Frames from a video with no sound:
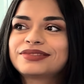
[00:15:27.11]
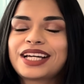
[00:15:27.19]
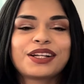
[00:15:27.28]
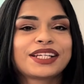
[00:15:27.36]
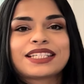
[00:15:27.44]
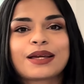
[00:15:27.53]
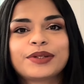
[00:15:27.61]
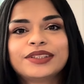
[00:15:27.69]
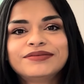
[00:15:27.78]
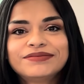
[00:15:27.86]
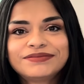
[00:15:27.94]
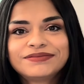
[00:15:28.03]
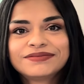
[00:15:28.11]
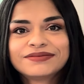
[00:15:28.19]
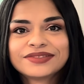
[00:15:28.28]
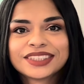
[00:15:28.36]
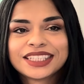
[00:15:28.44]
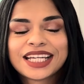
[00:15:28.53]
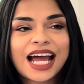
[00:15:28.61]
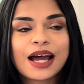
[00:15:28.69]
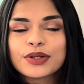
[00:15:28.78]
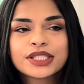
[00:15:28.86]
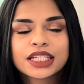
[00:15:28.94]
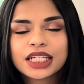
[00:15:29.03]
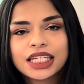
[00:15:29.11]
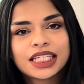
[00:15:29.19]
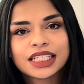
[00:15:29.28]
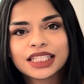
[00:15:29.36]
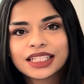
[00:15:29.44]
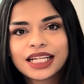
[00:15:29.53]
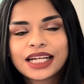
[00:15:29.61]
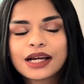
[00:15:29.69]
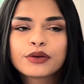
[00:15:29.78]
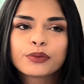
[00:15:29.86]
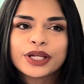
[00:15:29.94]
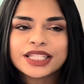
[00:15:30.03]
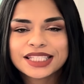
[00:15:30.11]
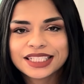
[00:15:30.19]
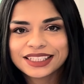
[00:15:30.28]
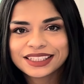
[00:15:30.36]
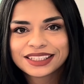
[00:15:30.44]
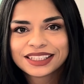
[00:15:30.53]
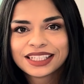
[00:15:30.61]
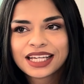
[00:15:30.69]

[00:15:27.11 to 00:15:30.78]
I don't like salmon. I wasn't going to eat it and I would waste it.